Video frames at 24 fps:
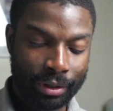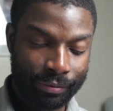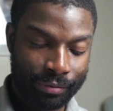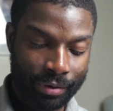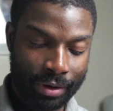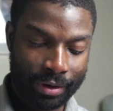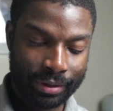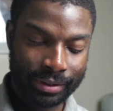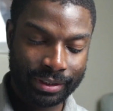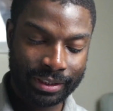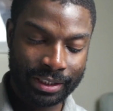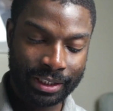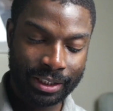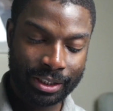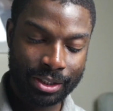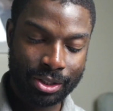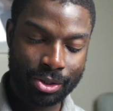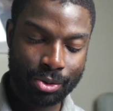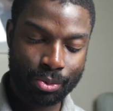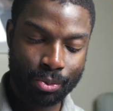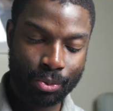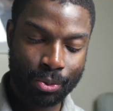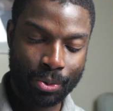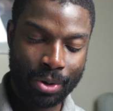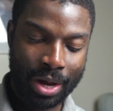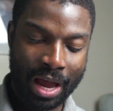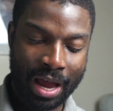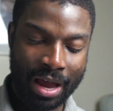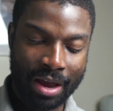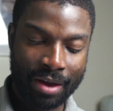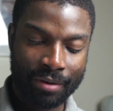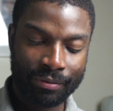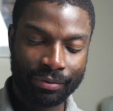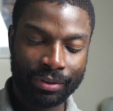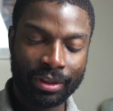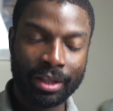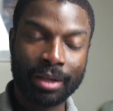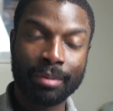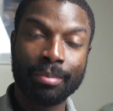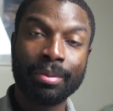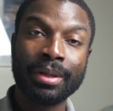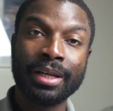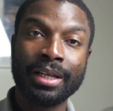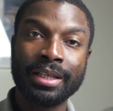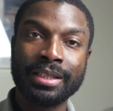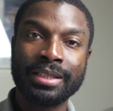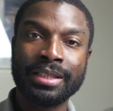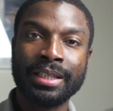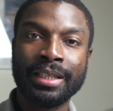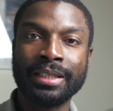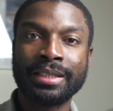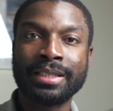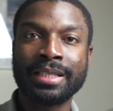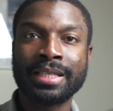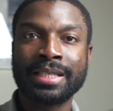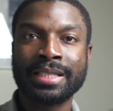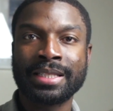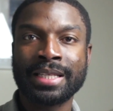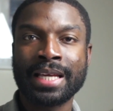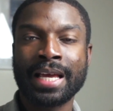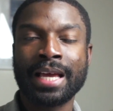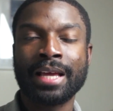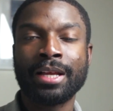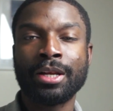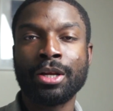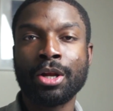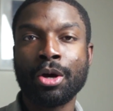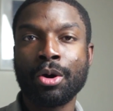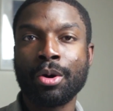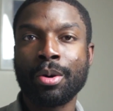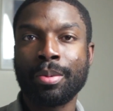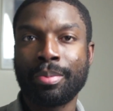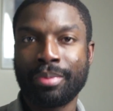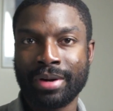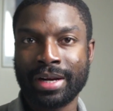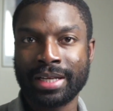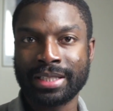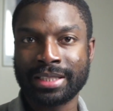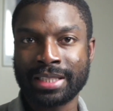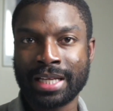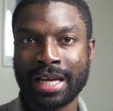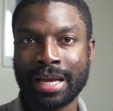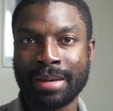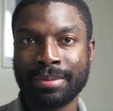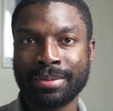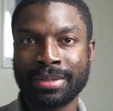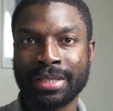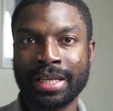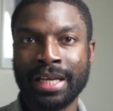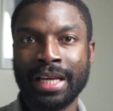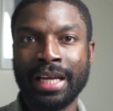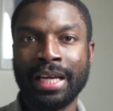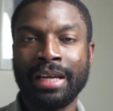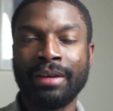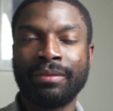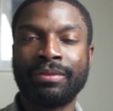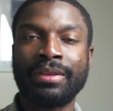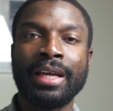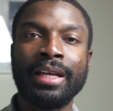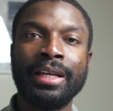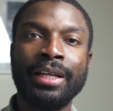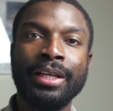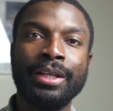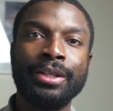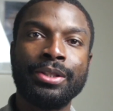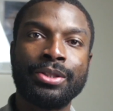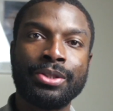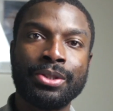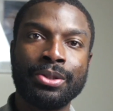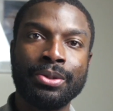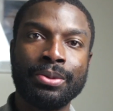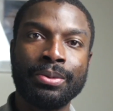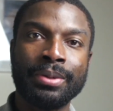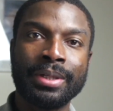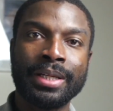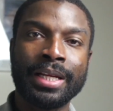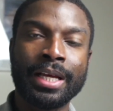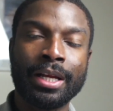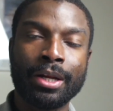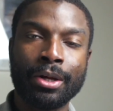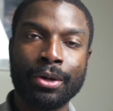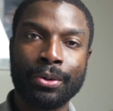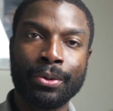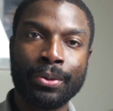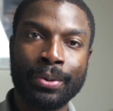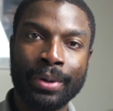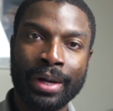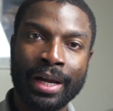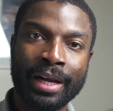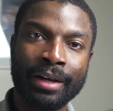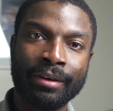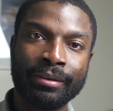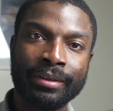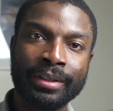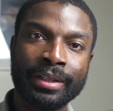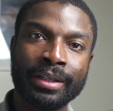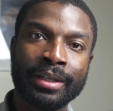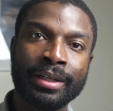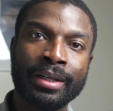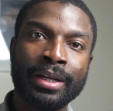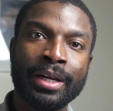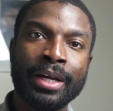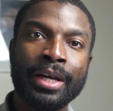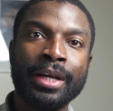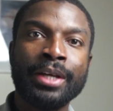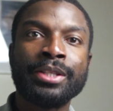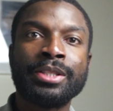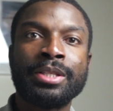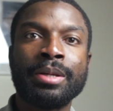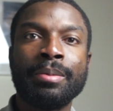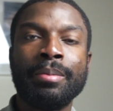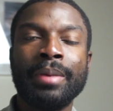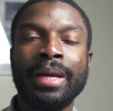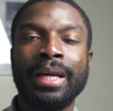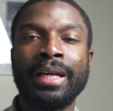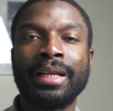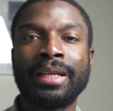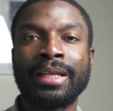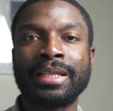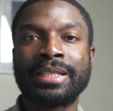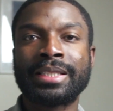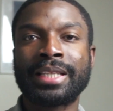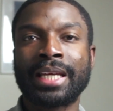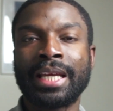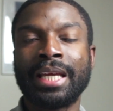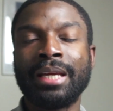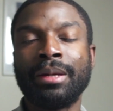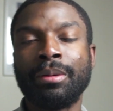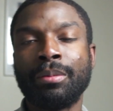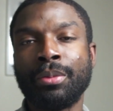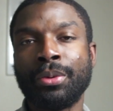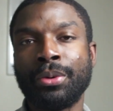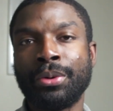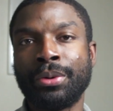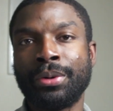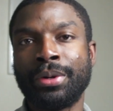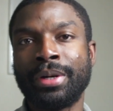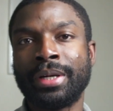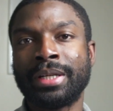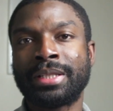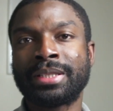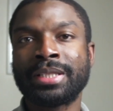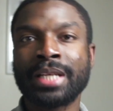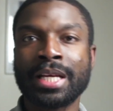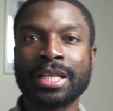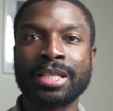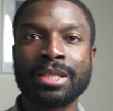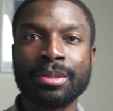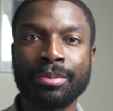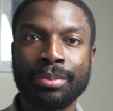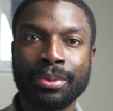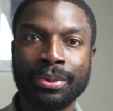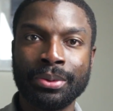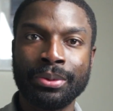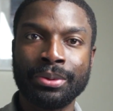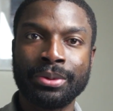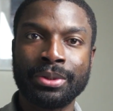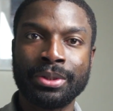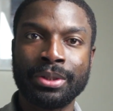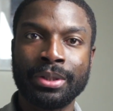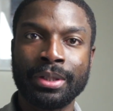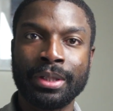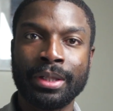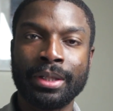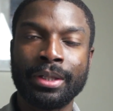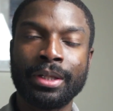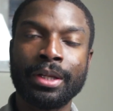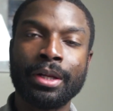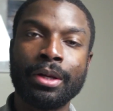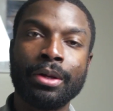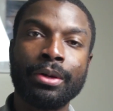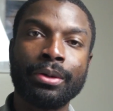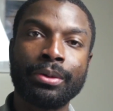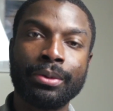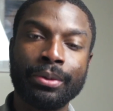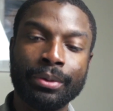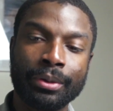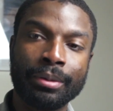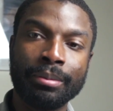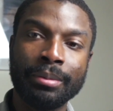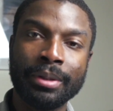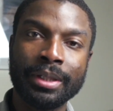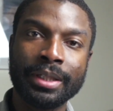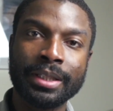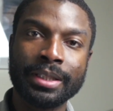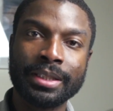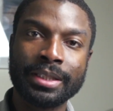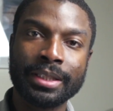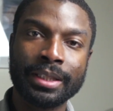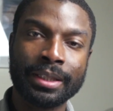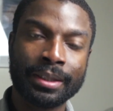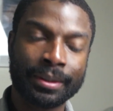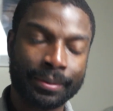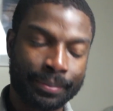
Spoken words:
authorities will have the ability to set lower price caps if they need to in their local area to make the scheme more accessible to the local community.